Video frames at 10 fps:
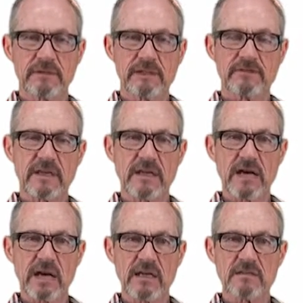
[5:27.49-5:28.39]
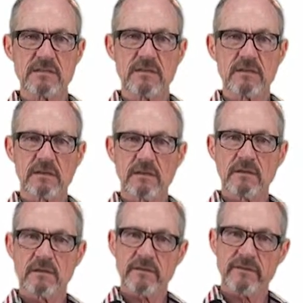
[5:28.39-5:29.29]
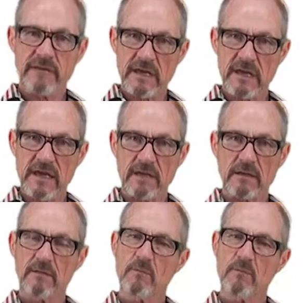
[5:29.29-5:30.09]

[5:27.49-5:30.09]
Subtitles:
If they can't, think again.